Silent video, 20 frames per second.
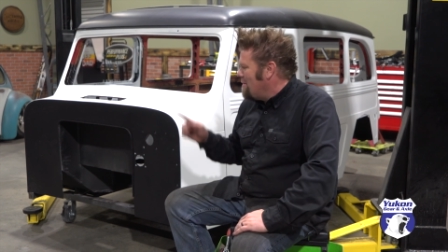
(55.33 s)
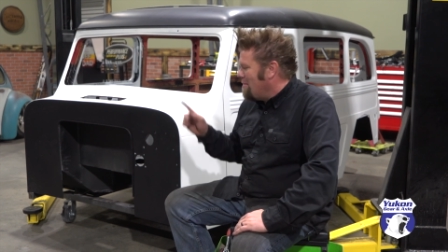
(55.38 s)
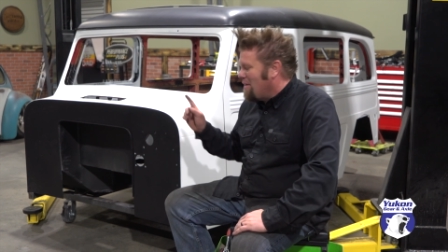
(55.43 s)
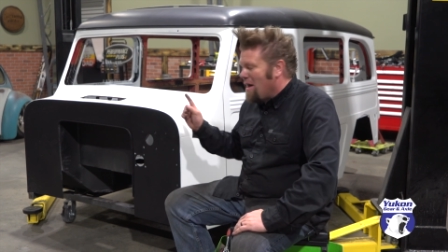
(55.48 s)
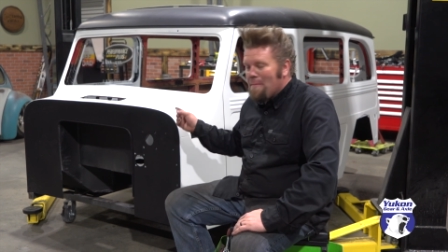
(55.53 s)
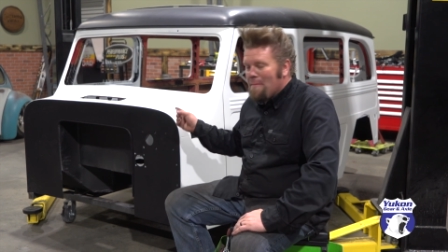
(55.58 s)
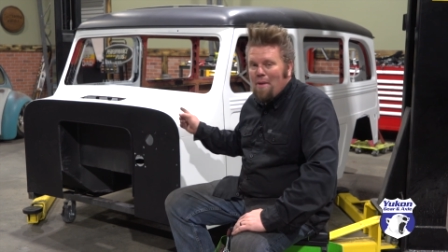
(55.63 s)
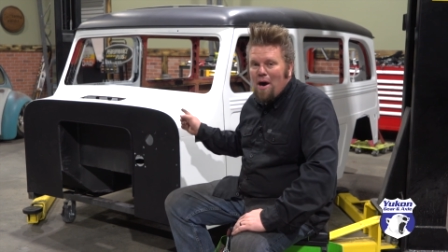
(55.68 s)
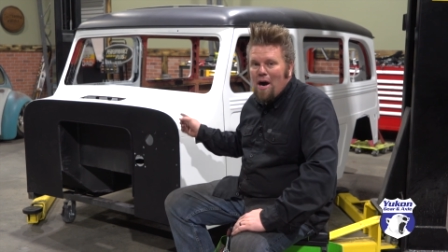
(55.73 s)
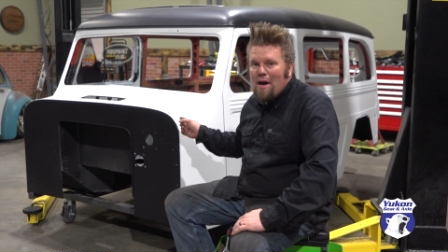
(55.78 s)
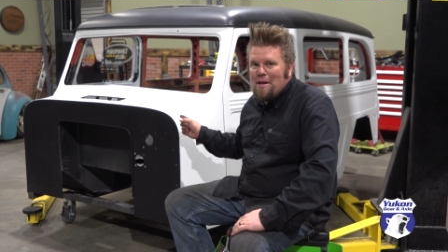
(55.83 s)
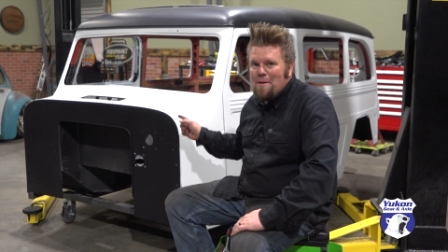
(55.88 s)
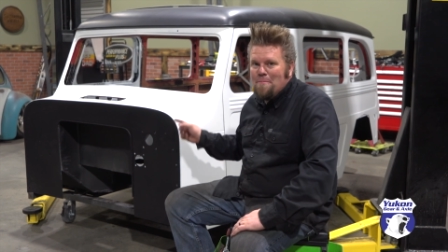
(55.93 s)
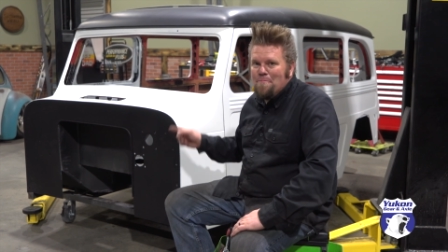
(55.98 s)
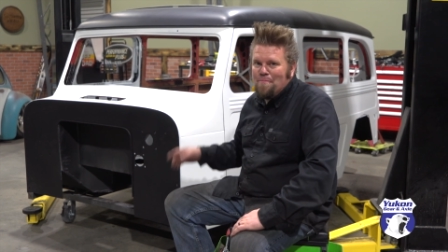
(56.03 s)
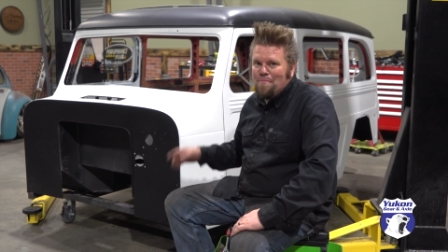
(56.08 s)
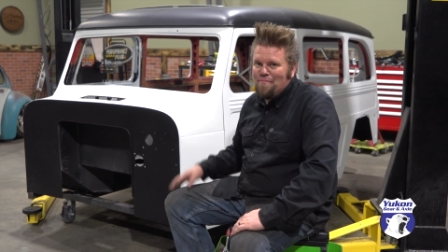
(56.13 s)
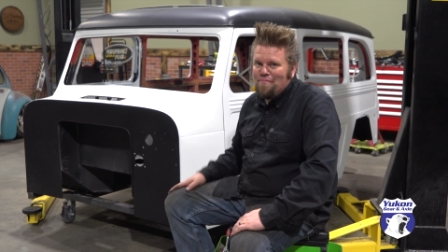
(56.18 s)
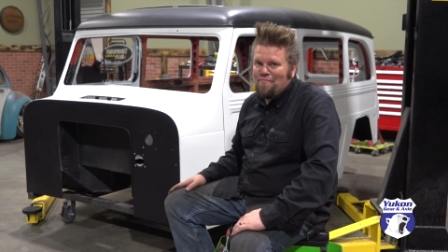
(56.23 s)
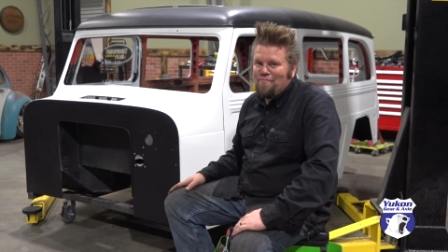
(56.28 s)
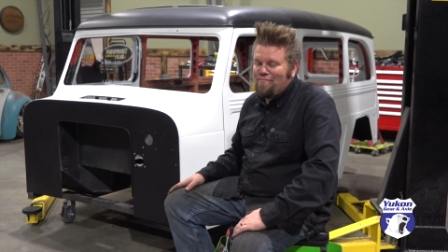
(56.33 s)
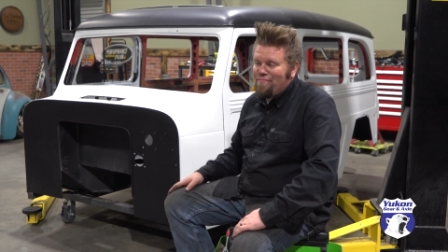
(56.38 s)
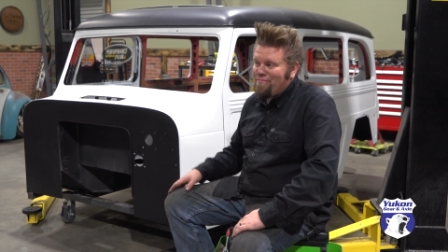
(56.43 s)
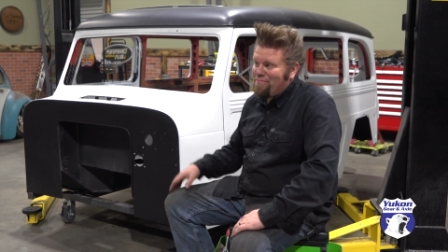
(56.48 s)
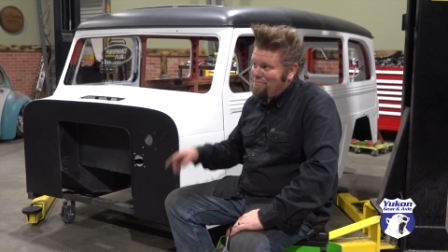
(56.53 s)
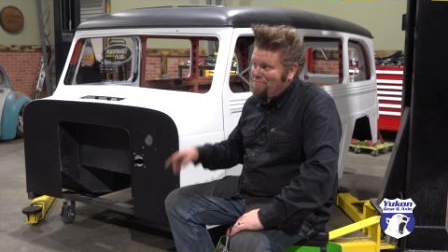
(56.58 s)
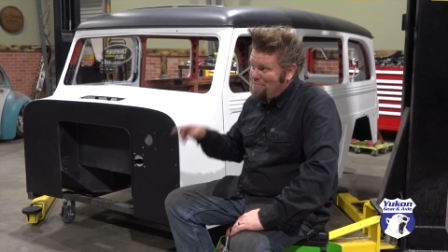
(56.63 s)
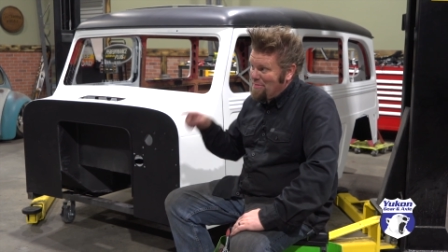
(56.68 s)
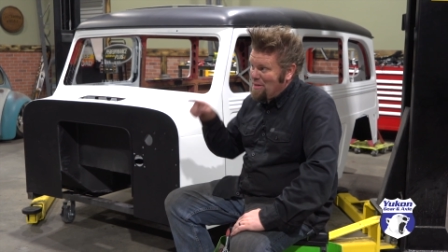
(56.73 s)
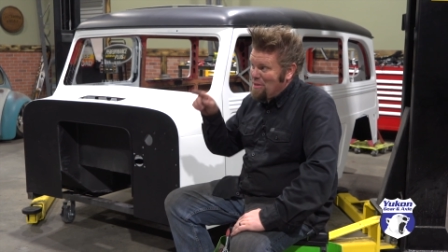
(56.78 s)
That body
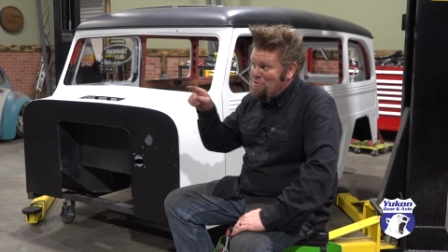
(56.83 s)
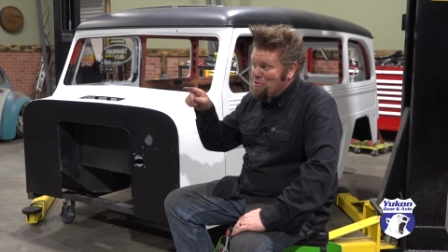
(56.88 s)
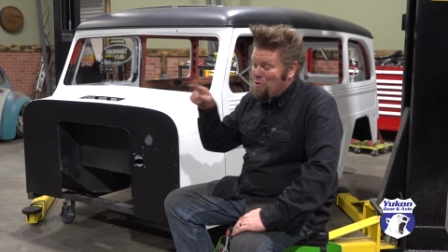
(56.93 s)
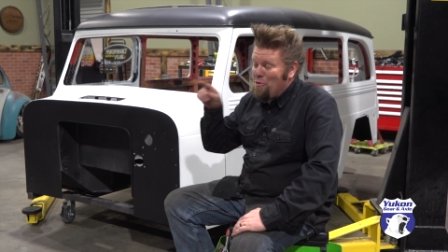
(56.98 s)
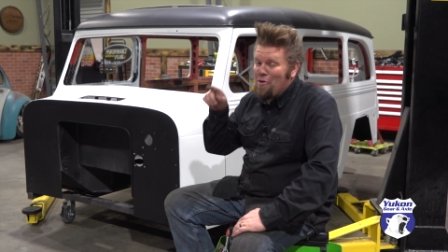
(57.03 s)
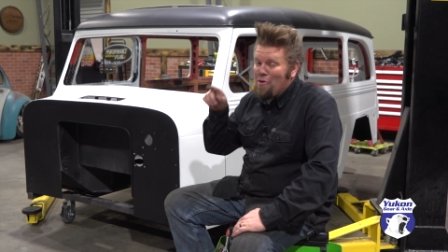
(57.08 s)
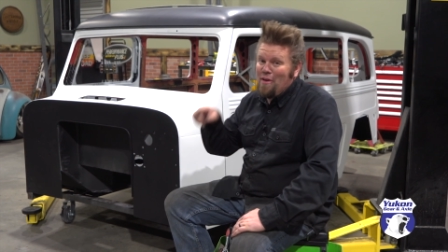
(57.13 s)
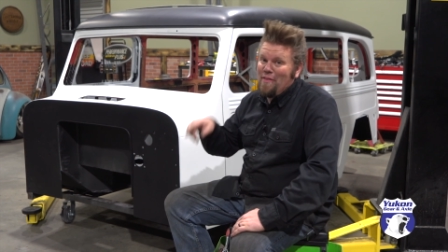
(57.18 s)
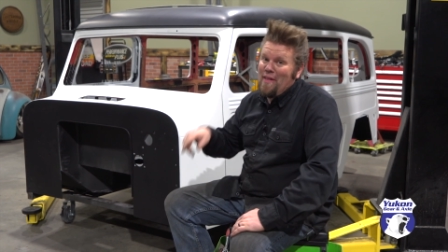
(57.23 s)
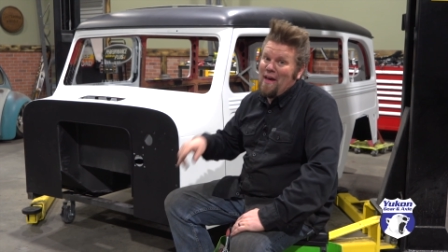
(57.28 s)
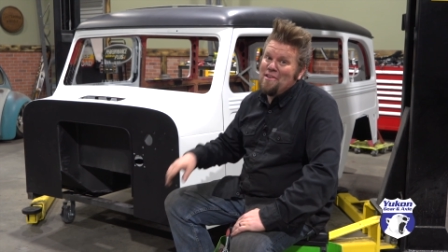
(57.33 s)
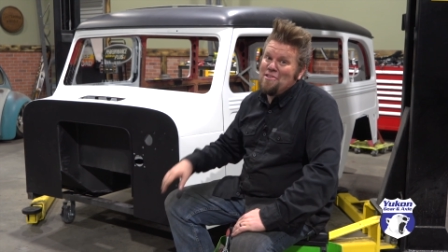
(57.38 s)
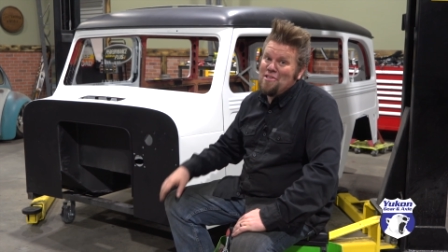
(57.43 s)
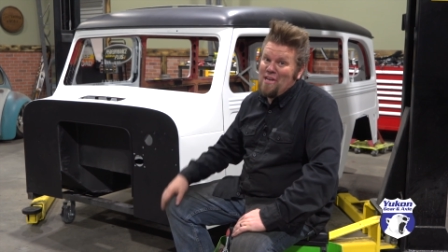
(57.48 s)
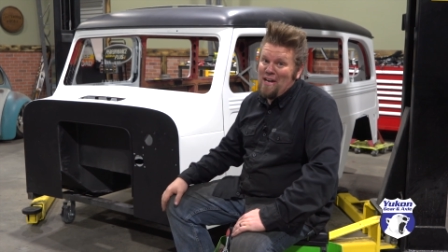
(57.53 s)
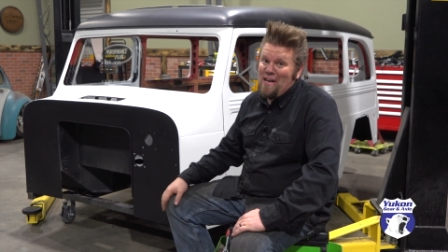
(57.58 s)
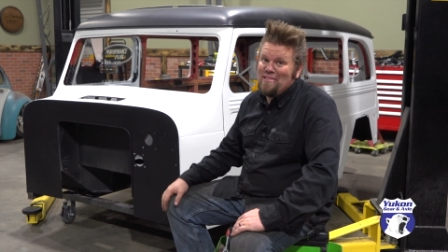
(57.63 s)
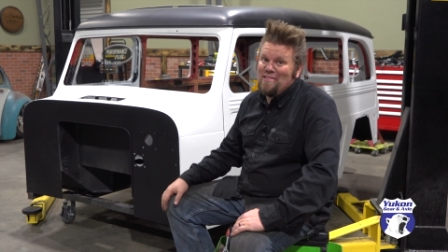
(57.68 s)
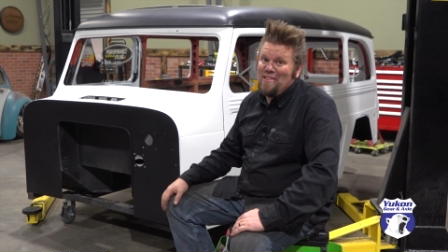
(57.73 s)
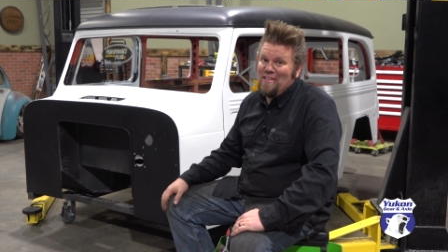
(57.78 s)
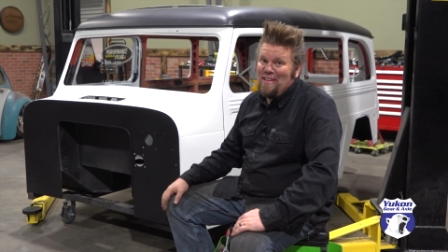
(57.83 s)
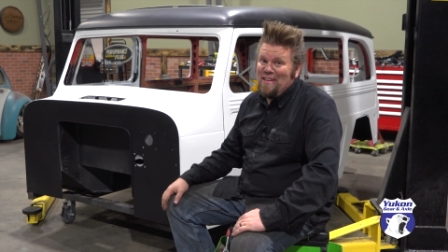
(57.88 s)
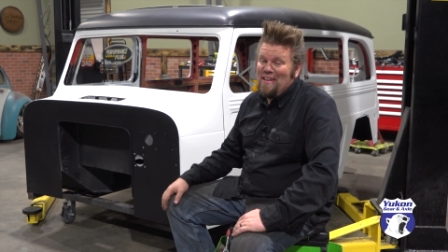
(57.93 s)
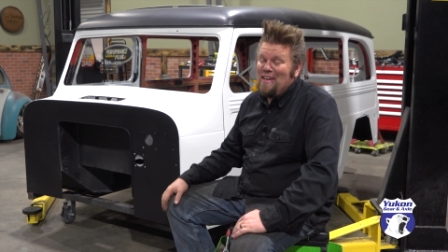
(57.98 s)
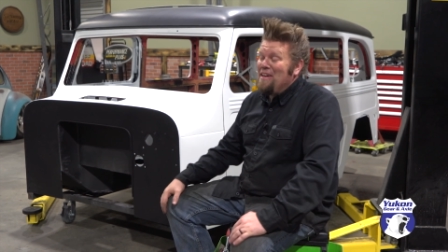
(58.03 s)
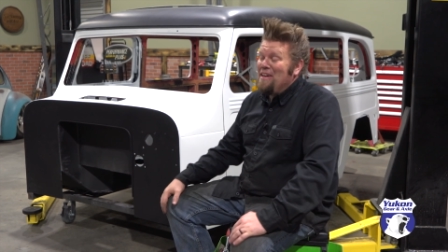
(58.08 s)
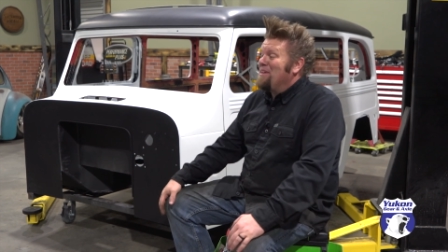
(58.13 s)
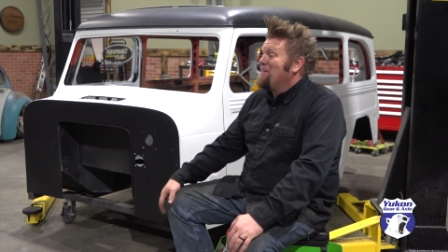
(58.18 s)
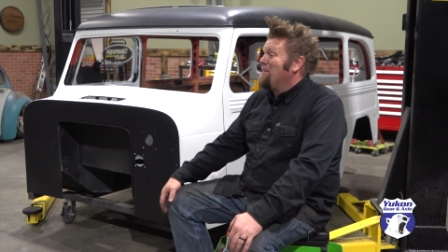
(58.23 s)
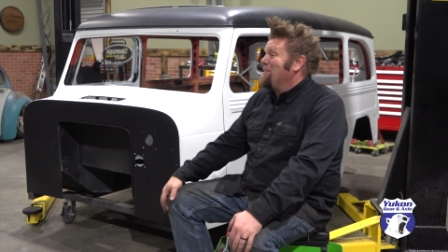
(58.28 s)
is going on that chassis
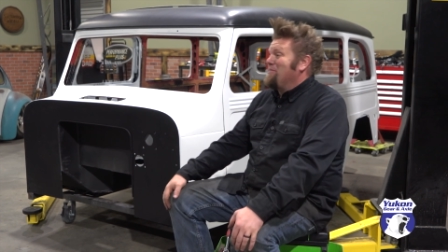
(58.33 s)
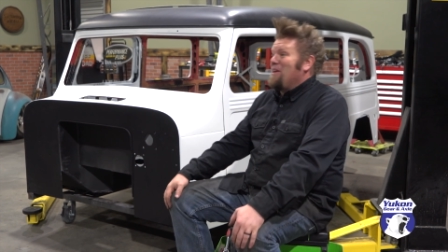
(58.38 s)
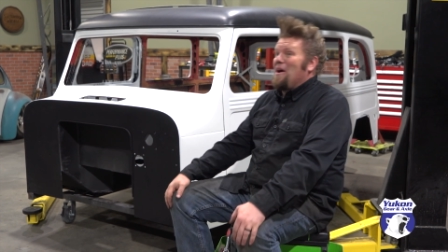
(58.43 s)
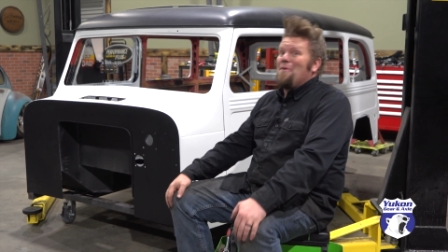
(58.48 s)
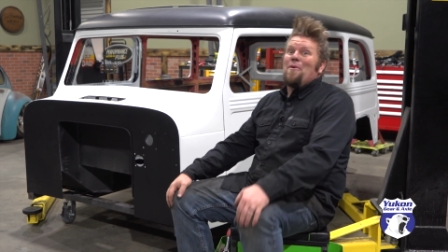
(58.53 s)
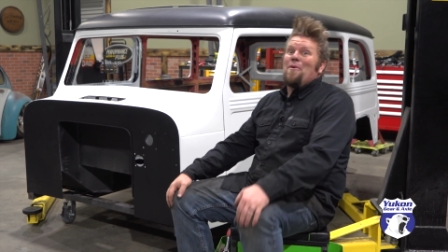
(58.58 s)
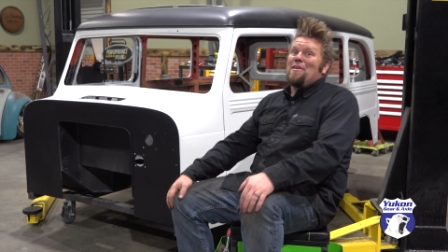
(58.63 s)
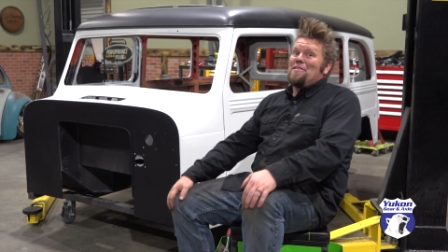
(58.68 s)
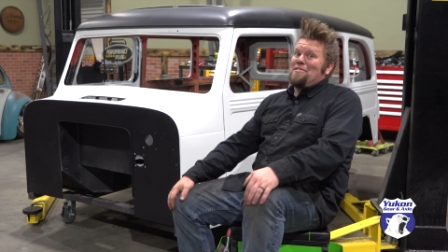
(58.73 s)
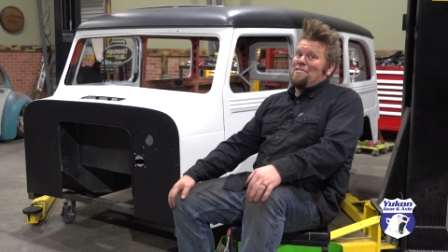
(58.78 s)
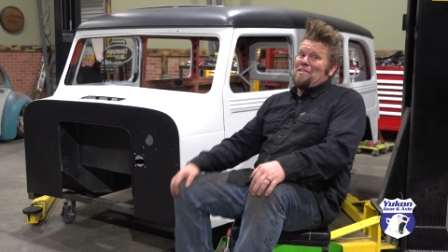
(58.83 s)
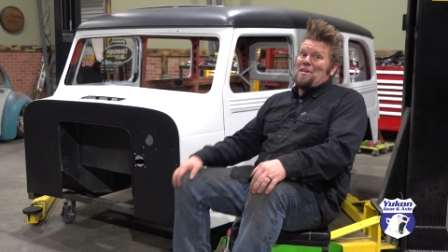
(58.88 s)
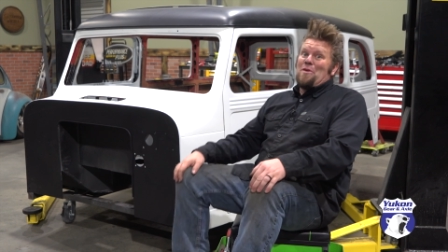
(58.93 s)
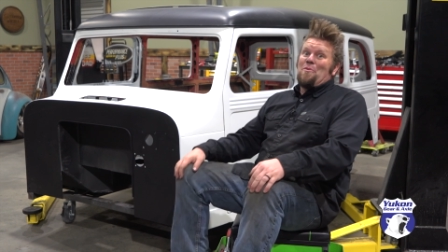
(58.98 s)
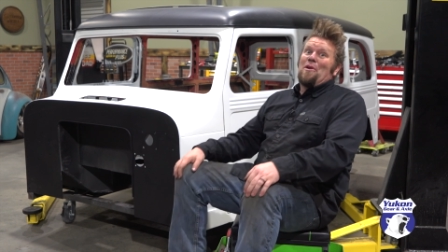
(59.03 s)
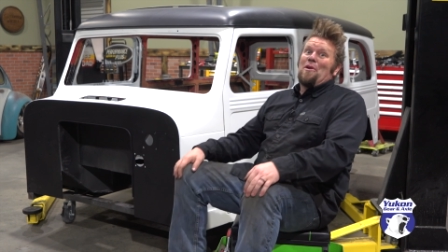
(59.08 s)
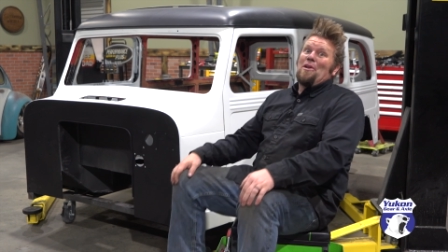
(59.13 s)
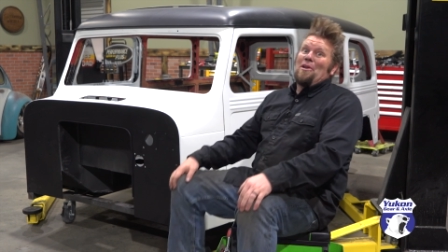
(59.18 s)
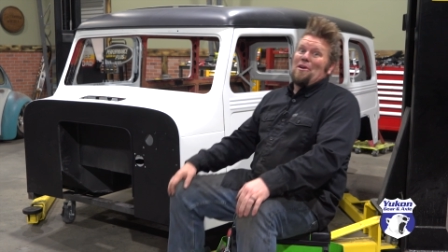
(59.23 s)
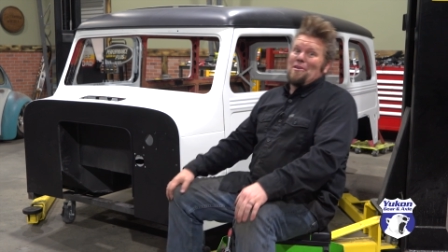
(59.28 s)
because I want to see what it